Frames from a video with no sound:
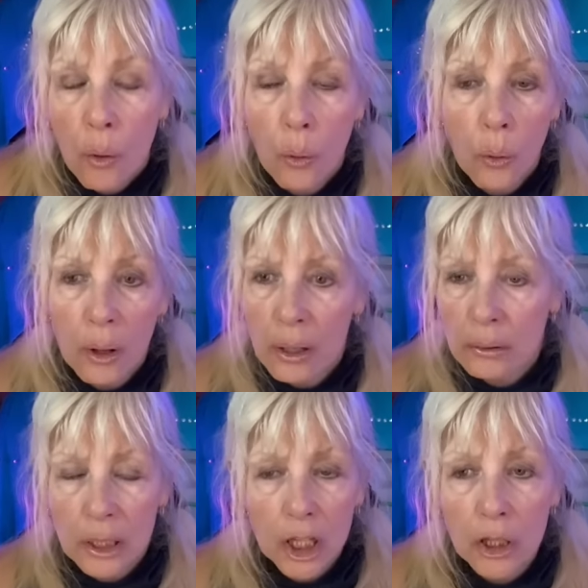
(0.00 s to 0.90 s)
or
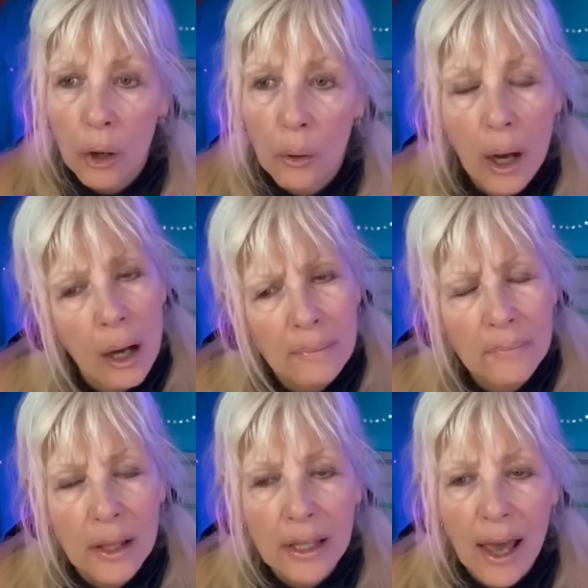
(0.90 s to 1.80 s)
you know, um,
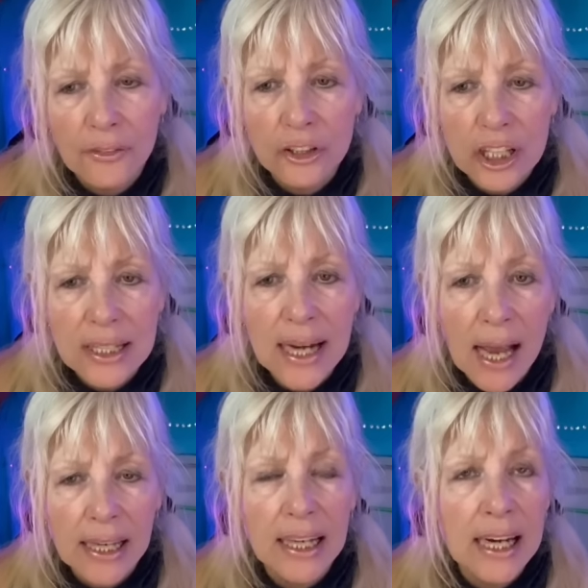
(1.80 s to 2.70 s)
yeah, they're just
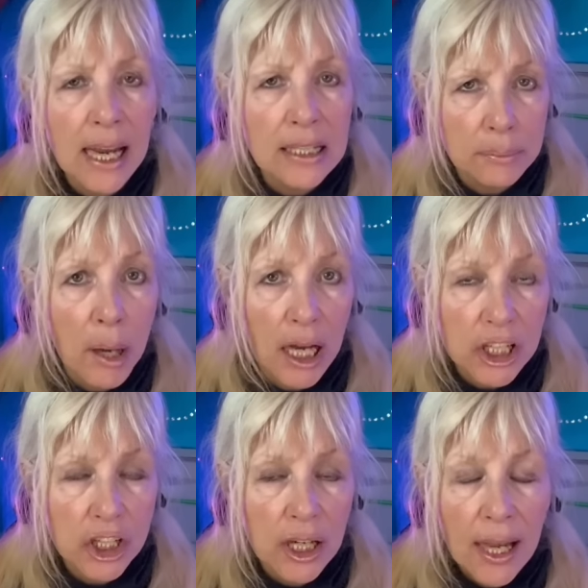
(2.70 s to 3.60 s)
not getting as
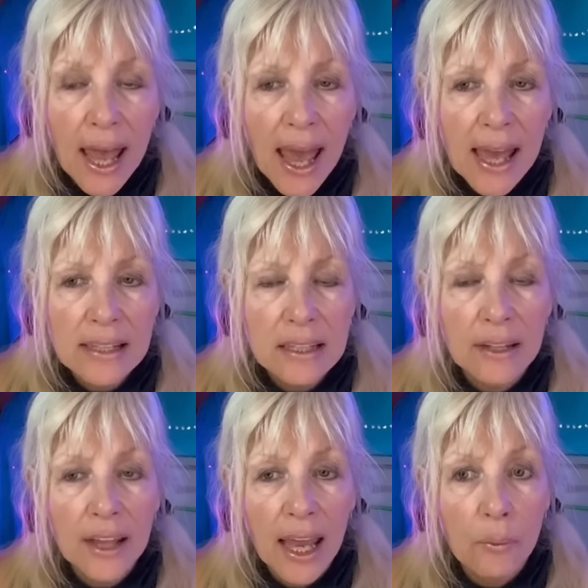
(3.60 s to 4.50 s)
much as
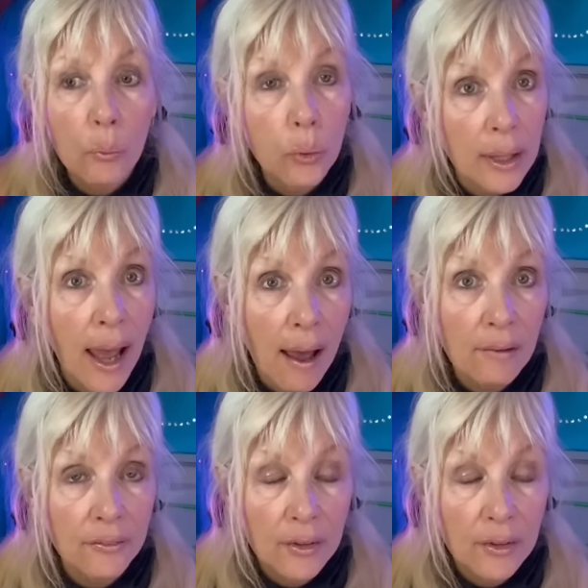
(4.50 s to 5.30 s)
they would have